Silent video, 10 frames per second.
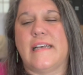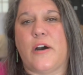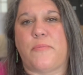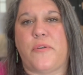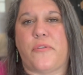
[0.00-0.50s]

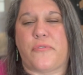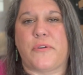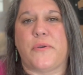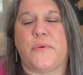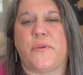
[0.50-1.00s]
help you
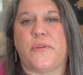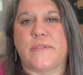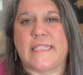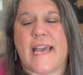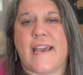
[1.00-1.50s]
through
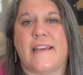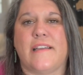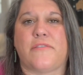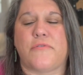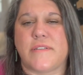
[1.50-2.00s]
your day
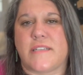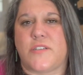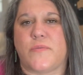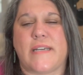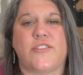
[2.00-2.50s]
and through the
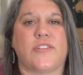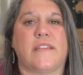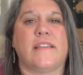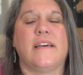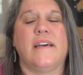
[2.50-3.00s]

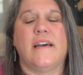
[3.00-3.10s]
situation.